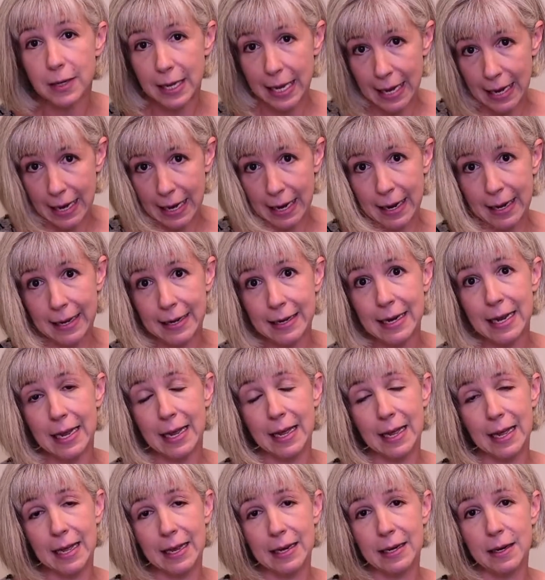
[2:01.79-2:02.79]
can
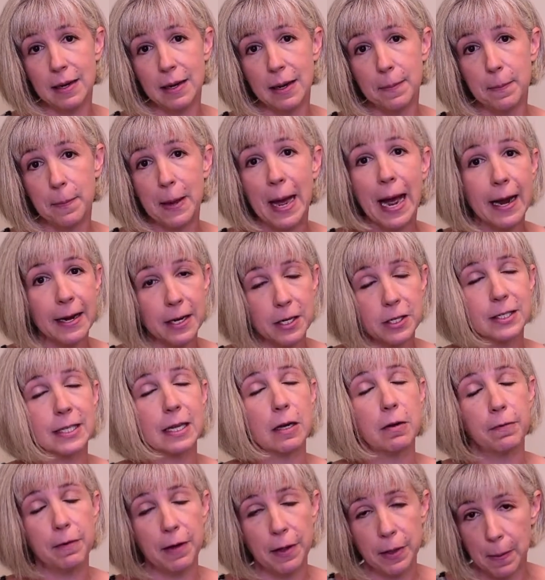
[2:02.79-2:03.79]
and pat
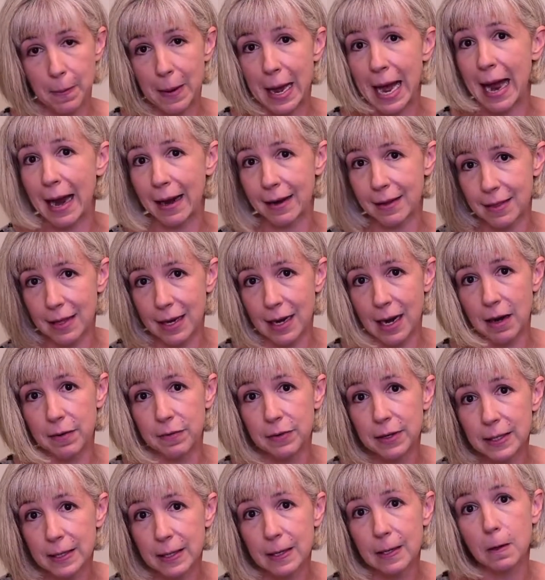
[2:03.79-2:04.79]
yourself on the back that
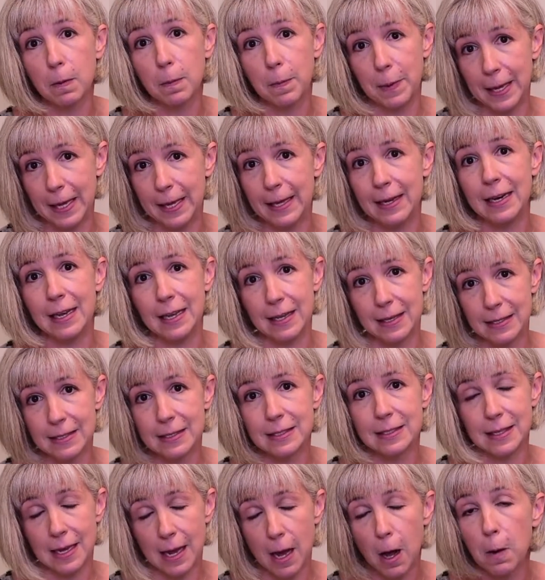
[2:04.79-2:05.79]
every little bit
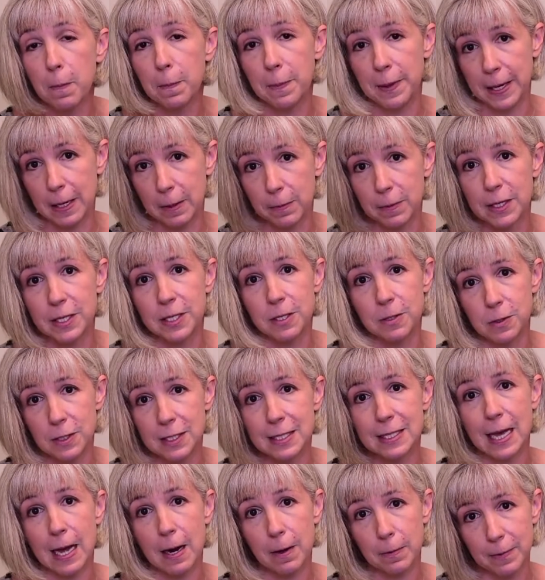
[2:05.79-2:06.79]
is helping reduce
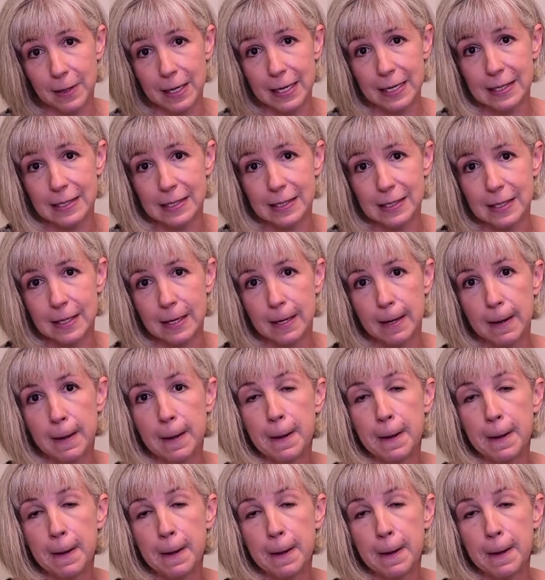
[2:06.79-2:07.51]
that risk.